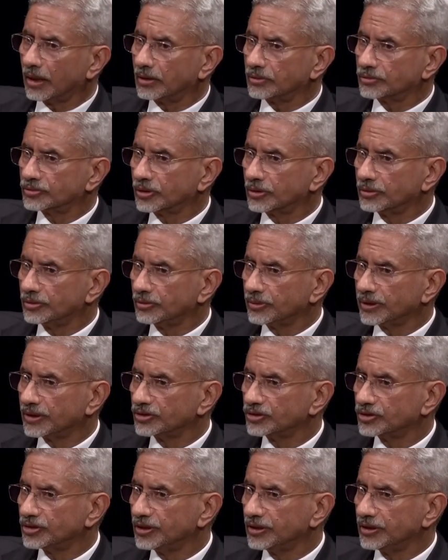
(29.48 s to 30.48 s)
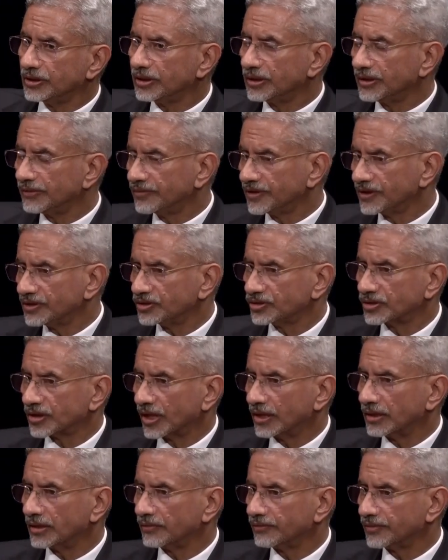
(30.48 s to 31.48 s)
So you can see the defense
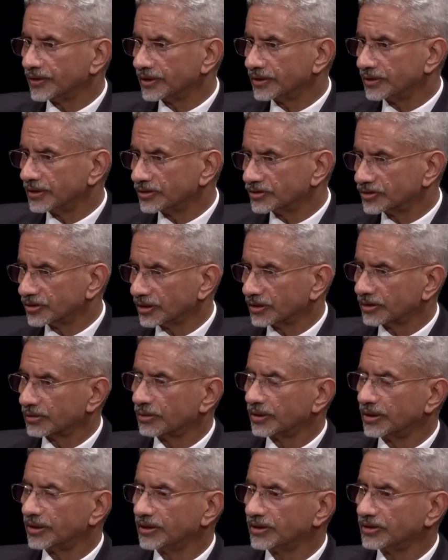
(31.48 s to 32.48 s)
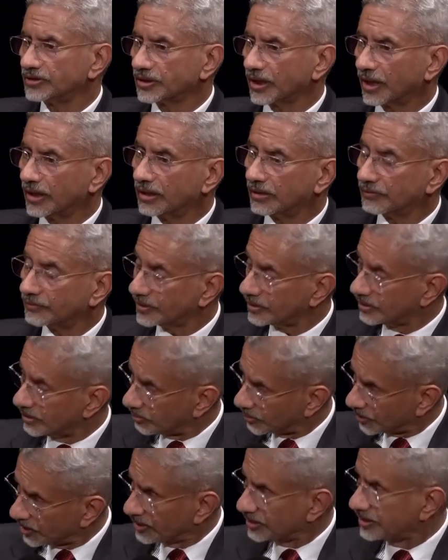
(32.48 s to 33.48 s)
side of it, the security side of it, the
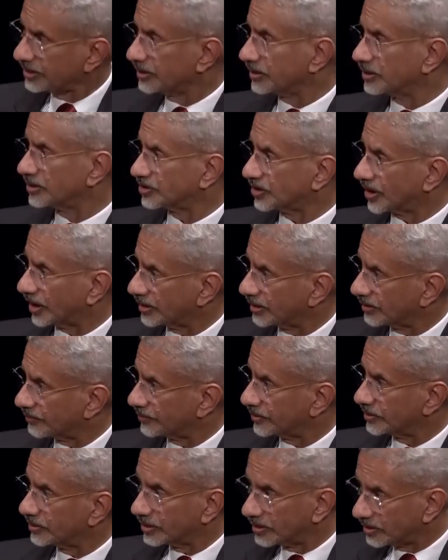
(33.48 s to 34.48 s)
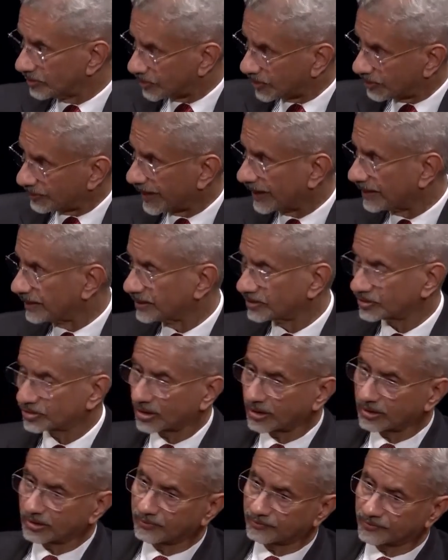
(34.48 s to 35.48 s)
political side of it, the diplomatic
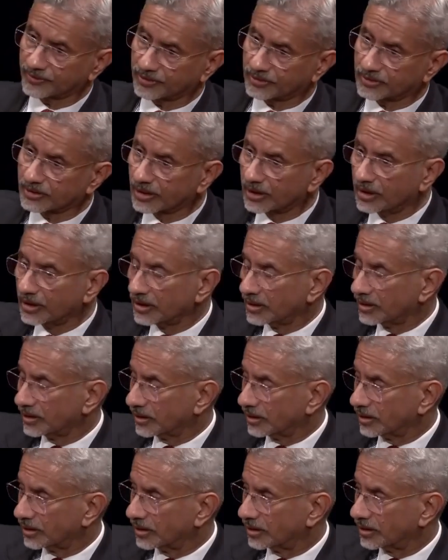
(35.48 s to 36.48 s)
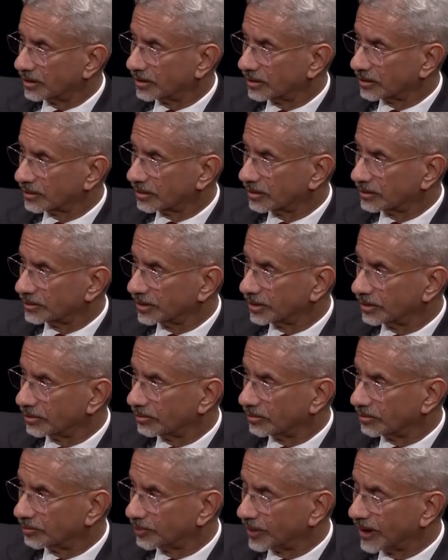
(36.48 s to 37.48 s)
side of it,
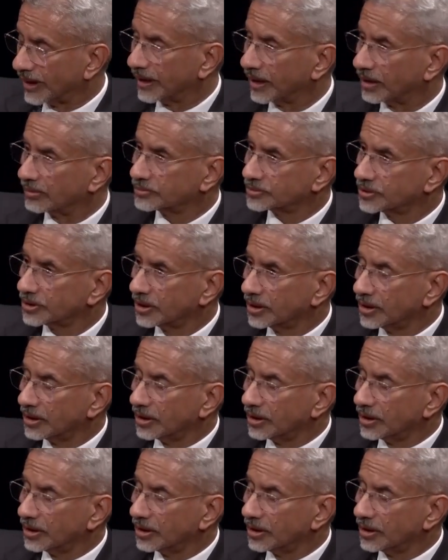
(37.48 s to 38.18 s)
play out.